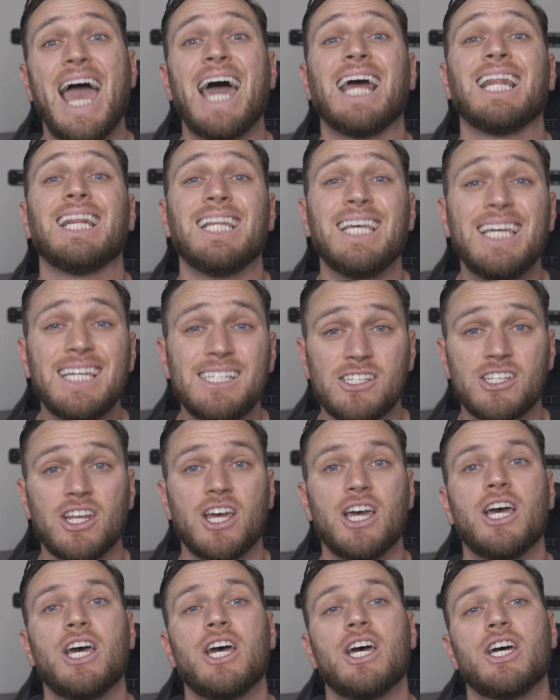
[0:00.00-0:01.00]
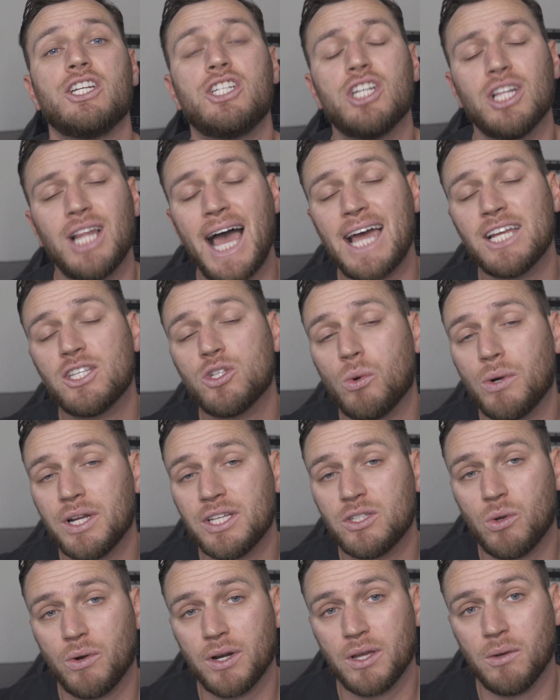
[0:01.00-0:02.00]
at least July
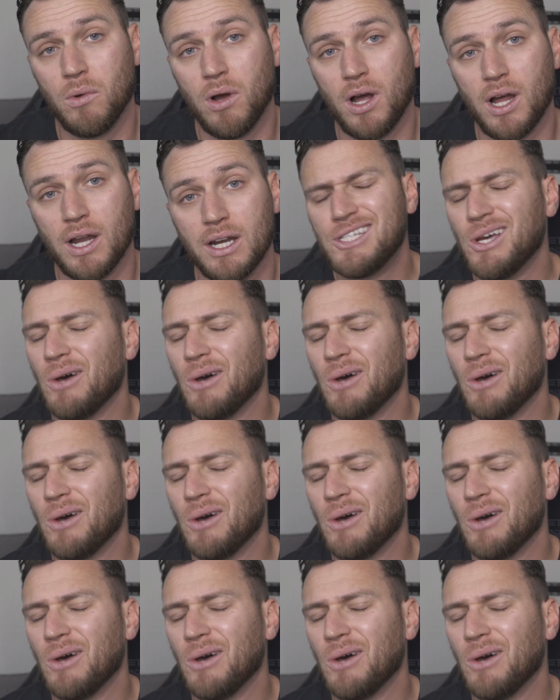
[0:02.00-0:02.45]
2021.